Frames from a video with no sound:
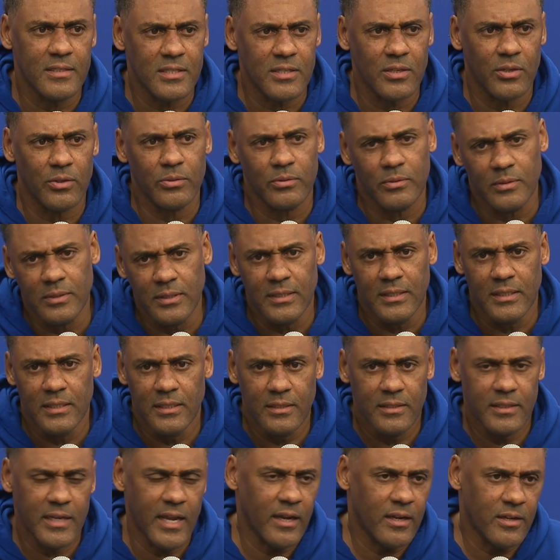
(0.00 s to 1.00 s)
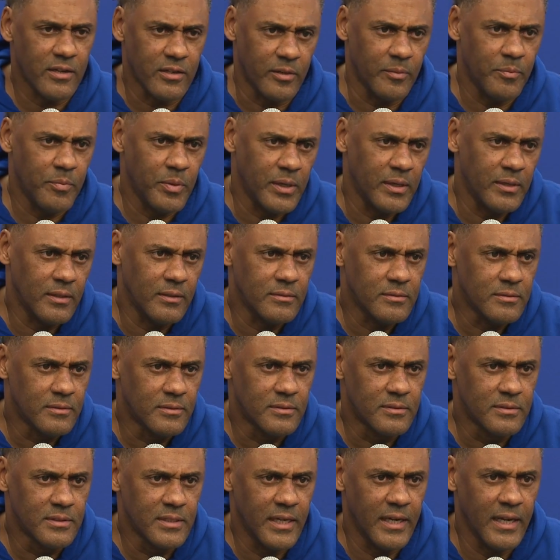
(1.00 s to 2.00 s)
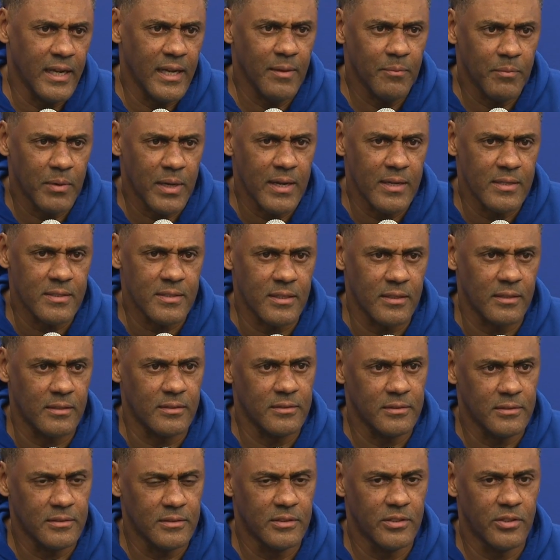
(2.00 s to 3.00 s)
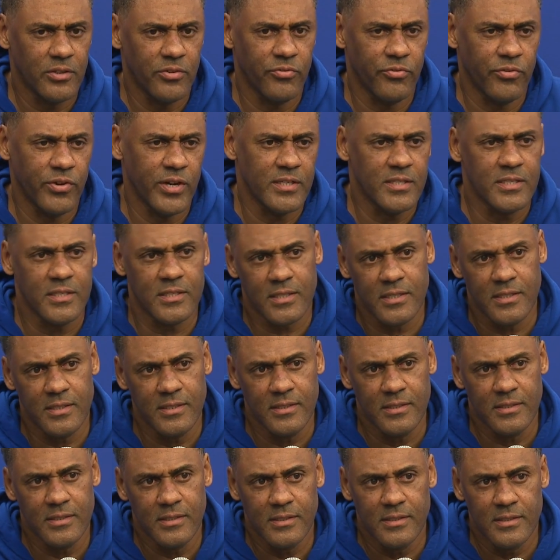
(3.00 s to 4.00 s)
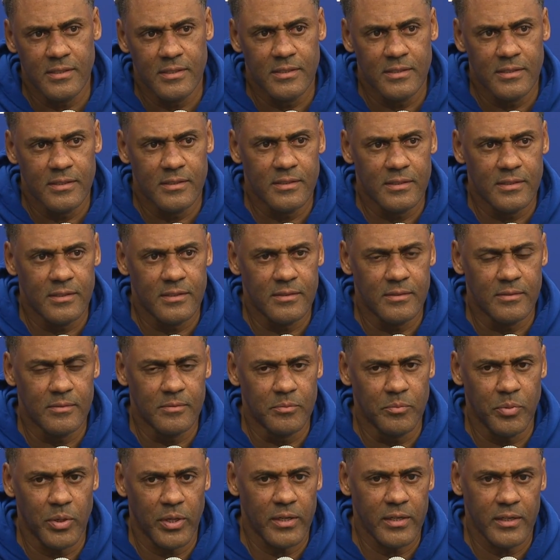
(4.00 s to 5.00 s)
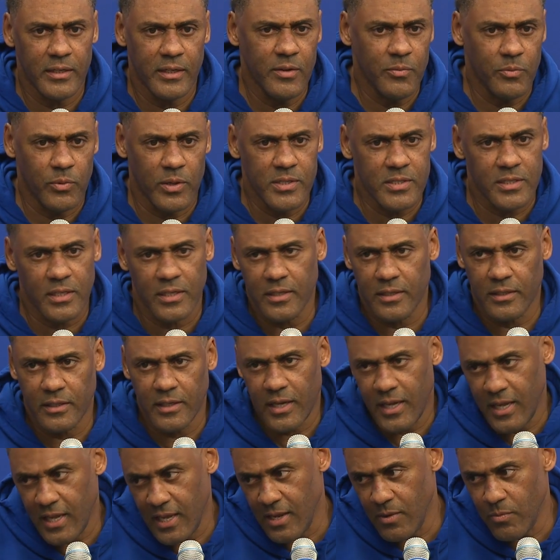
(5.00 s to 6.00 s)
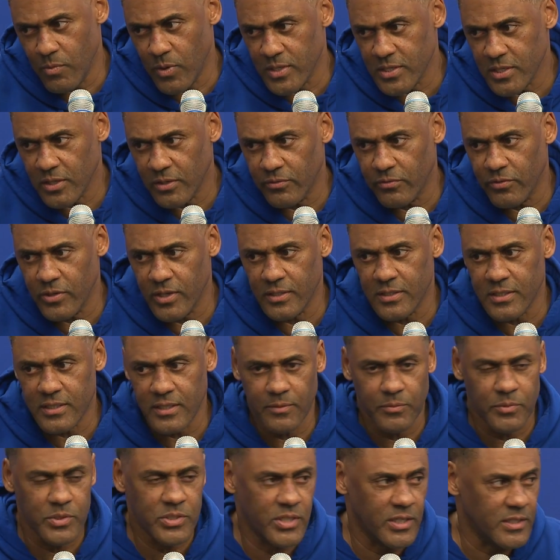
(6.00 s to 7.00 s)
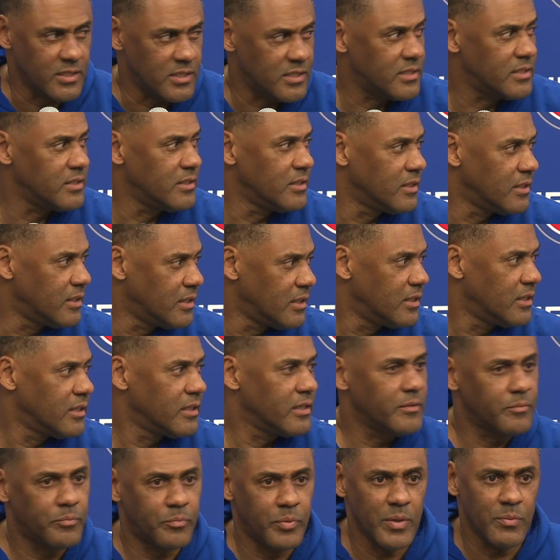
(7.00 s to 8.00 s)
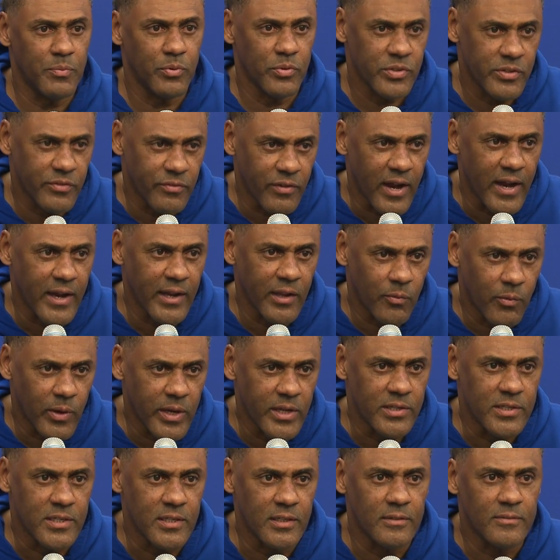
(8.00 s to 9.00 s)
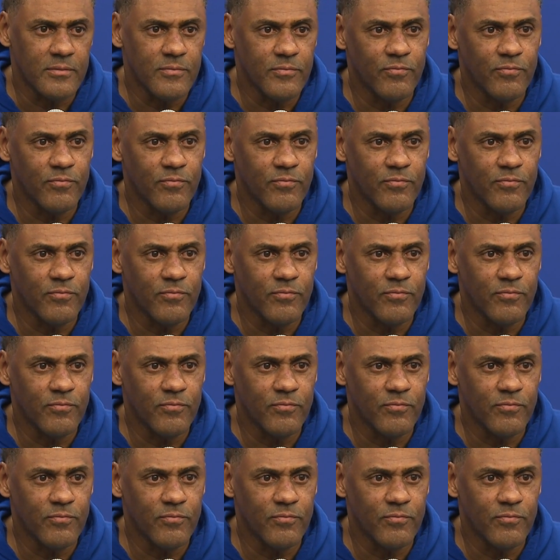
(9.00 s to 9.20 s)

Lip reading: So, that could have been deemed as a risk. But he wasn't a risk. It was just people's evaluation.